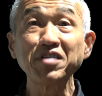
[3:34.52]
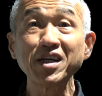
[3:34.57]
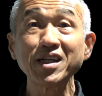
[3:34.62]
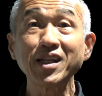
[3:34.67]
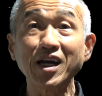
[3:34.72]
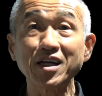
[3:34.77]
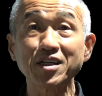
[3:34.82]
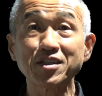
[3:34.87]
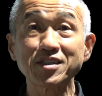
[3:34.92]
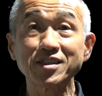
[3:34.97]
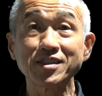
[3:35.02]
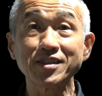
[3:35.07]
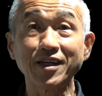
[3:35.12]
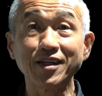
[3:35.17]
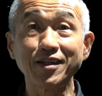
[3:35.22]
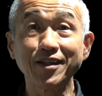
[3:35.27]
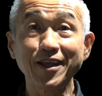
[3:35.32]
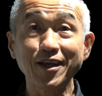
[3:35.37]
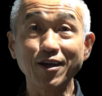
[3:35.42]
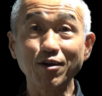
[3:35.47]
Velux.
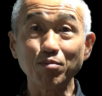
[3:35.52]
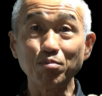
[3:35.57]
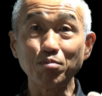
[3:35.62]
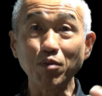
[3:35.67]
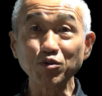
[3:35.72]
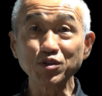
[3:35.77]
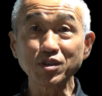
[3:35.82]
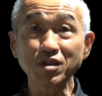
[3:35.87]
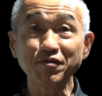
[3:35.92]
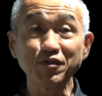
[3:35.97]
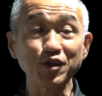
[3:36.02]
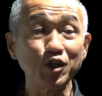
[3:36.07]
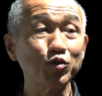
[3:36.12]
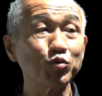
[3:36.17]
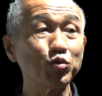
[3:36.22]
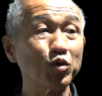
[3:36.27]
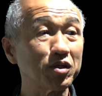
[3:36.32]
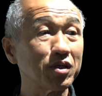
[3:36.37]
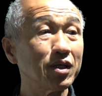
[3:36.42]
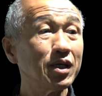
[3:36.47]
And now most of you
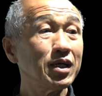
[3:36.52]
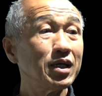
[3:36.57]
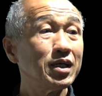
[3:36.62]
would